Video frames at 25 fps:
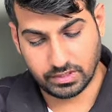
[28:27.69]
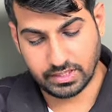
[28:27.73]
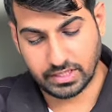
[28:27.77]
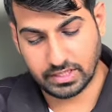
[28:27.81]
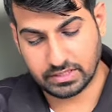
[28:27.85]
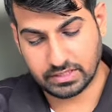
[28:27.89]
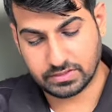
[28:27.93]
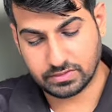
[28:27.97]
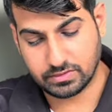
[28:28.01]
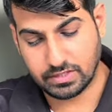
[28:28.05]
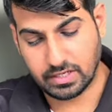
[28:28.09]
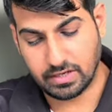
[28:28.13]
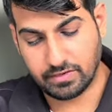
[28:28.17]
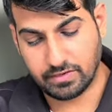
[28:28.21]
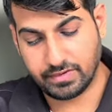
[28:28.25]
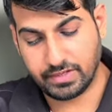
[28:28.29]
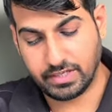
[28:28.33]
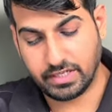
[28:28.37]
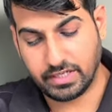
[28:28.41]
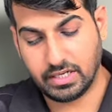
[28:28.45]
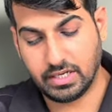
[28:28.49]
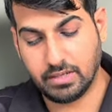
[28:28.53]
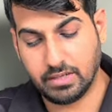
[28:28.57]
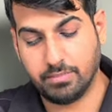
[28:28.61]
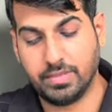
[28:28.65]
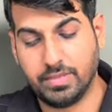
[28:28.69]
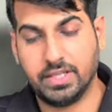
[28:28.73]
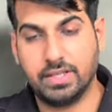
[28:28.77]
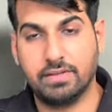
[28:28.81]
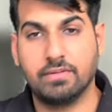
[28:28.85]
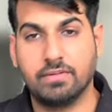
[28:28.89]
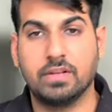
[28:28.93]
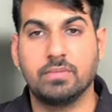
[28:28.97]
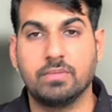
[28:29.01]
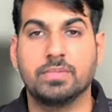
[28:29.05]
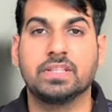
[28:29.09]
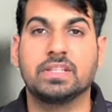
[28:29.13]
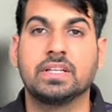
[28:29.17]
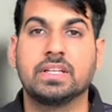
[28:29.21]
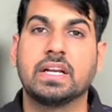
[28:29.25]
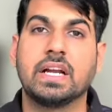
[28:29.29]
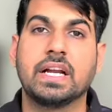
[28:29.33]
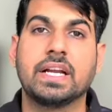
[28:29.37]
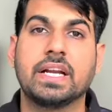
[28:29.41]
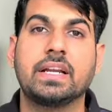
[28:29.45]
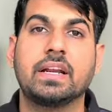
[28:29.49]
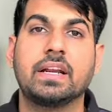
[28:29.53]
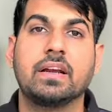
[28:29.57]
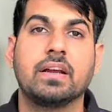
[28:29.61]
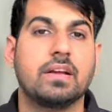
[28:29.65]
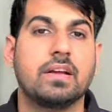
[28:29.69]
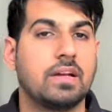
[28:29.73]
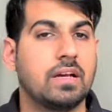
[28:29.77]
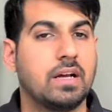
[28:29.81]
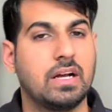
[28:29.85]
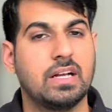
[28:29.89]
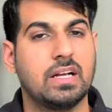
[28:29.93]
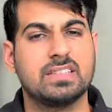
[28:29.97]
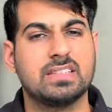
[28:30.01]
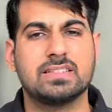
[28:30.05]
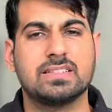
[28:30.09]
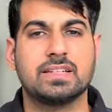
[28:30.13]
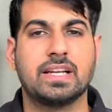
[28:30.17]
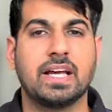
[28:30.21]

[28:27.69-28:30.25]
Yeah, so definitely B will be the right answer.